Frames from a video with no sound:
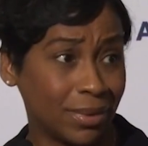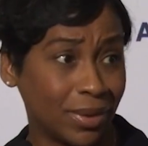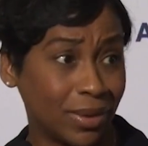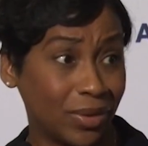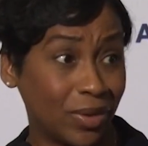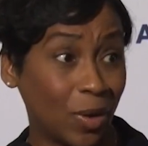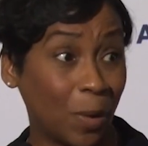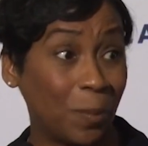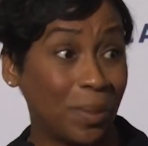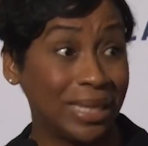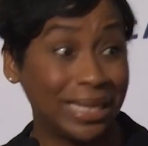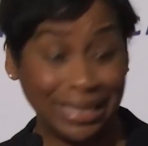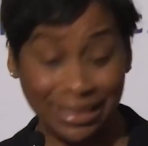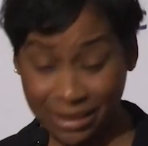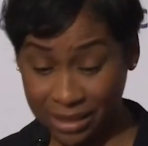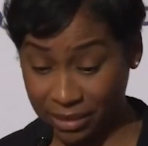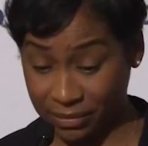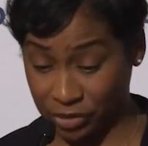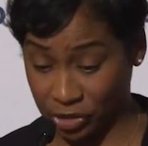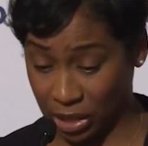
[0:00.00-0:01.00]
There are
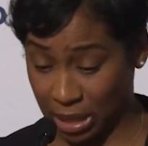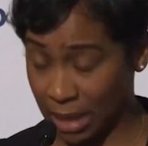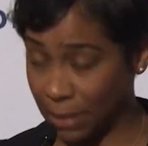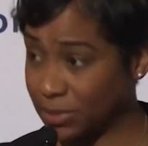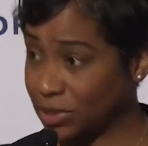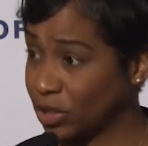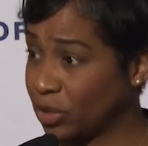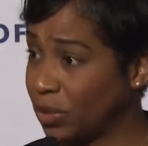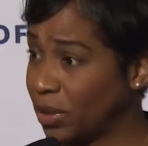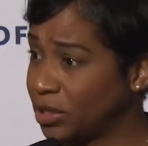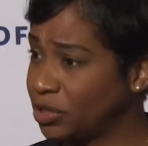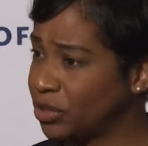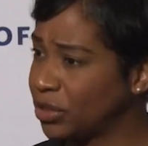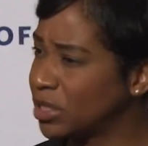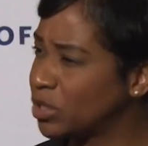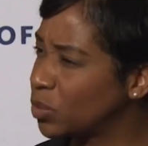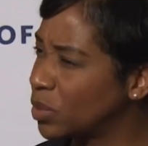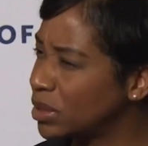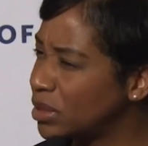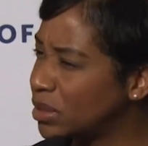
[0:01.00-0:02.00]
plenty of jobs. The question
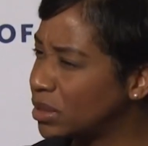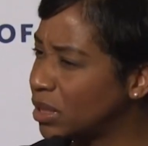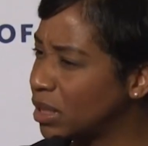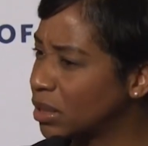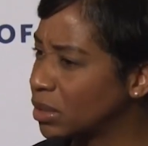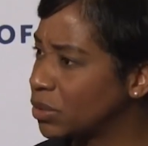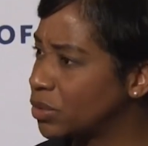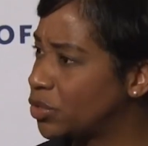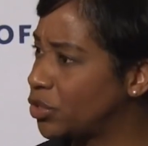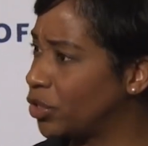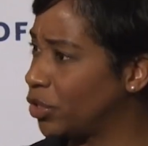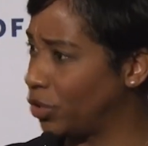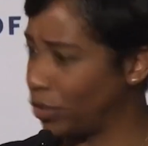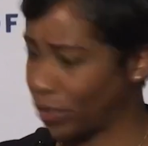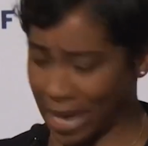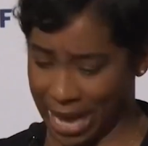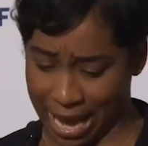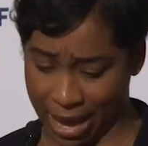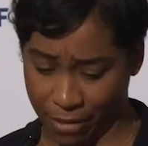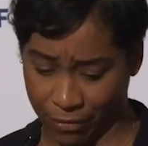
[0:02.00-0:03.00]
is, what skills do you
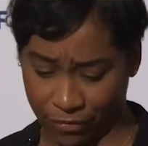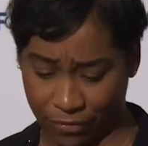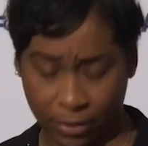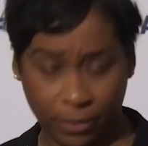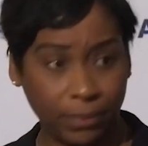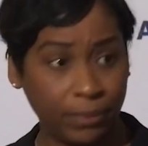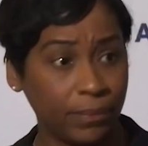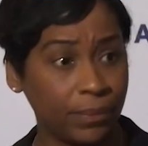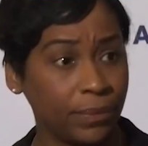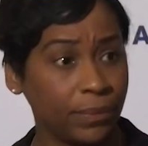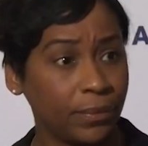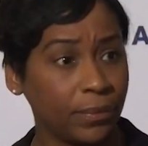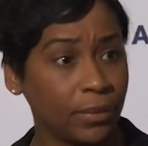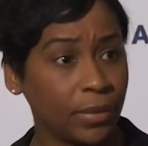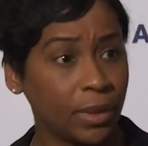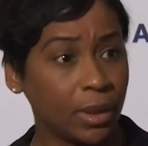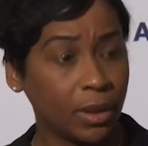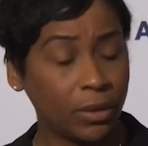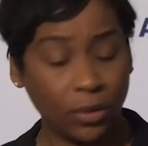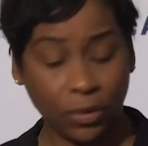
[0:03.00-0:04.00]
have?
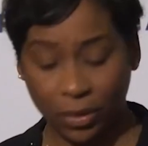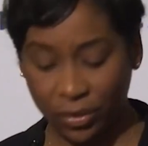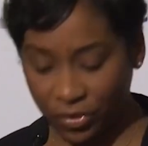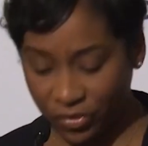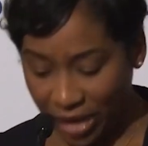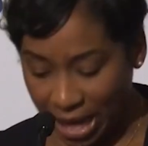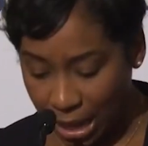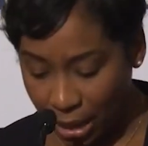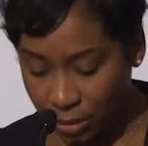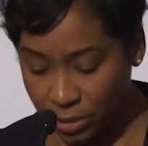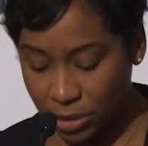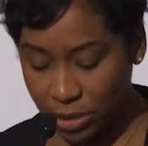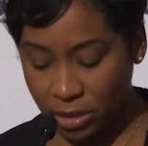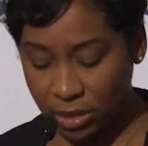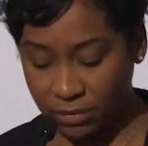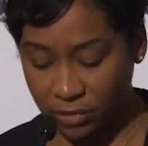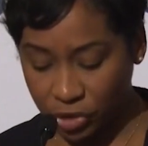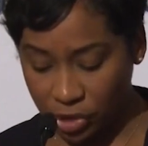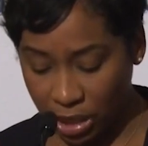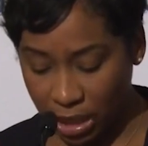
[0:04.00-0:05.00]
There are thousands
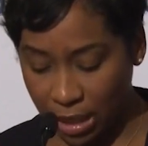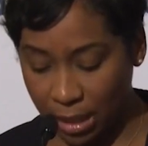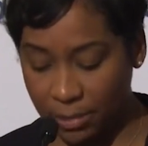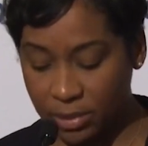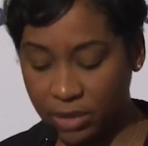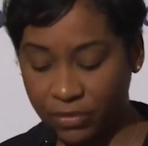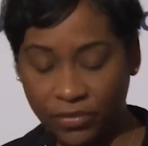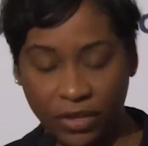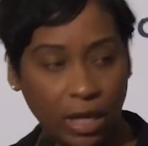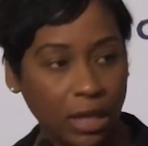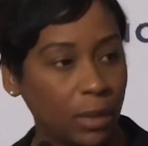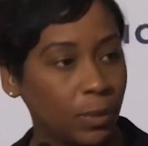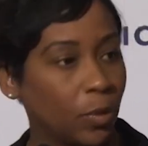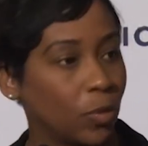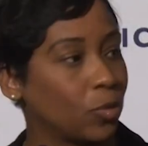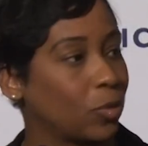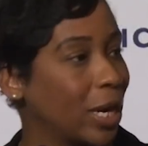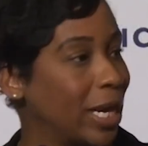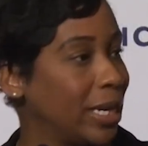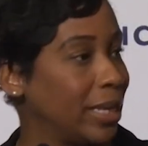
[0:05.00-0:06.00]
of jobs available
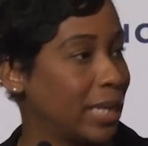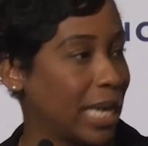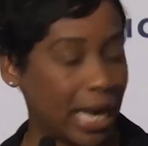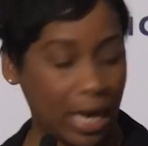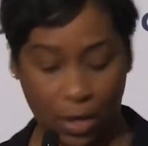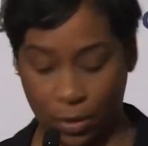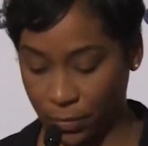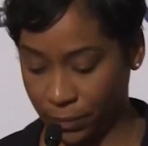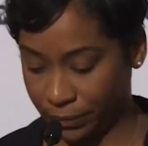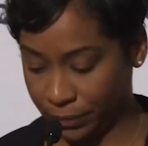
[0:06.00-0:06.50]
right now,